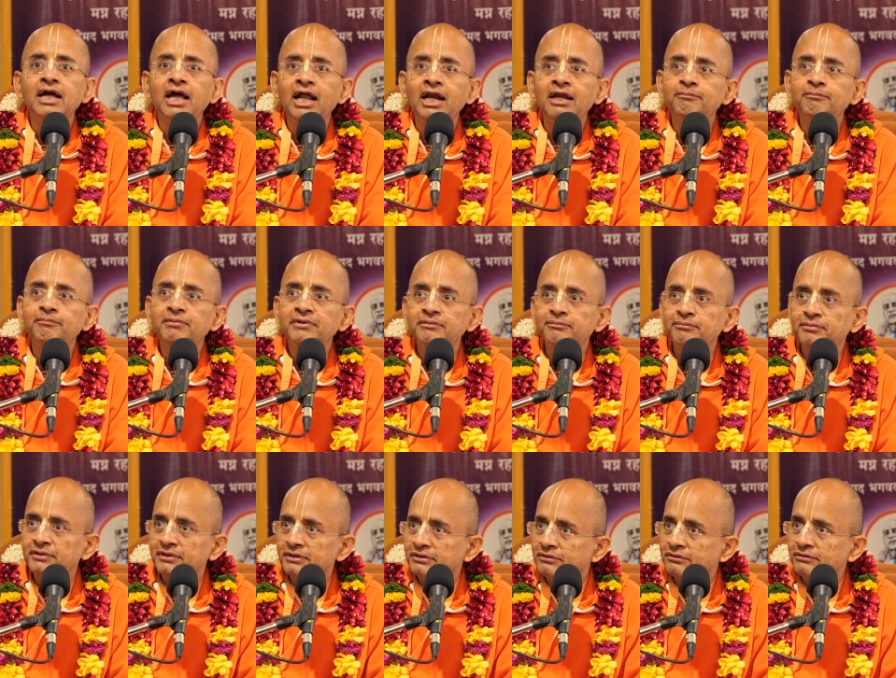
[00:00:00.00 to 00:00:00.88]
help
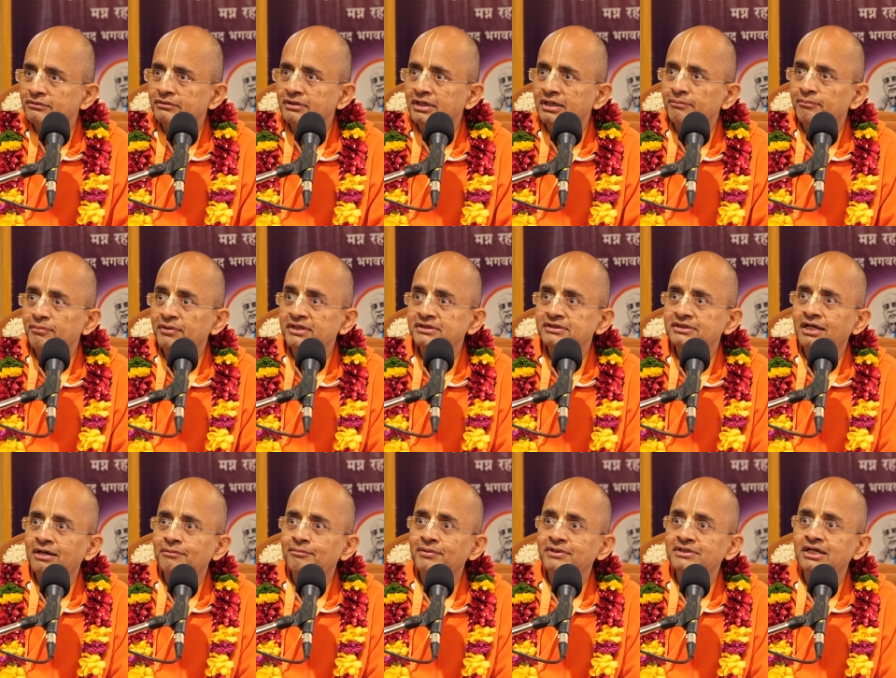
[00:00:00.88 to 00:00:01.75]
people to replace
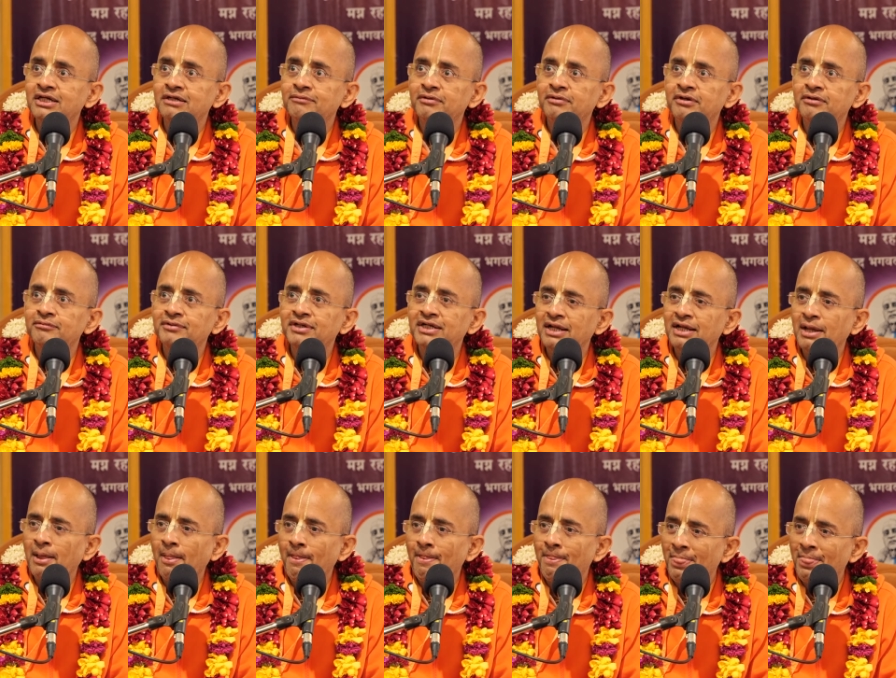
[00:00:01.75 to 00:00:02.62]
their prajalpa
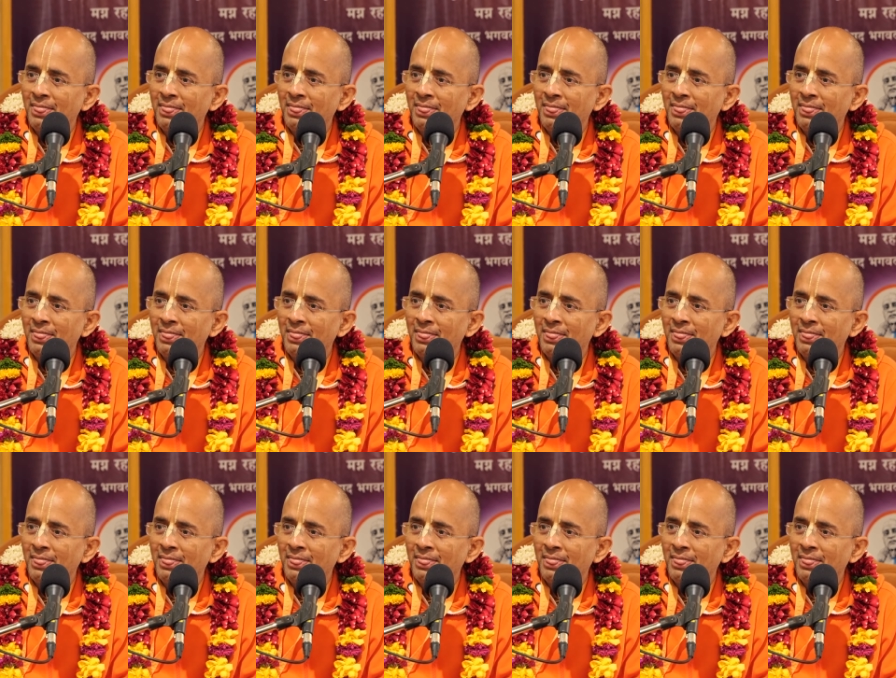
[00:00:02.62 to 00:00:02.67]
by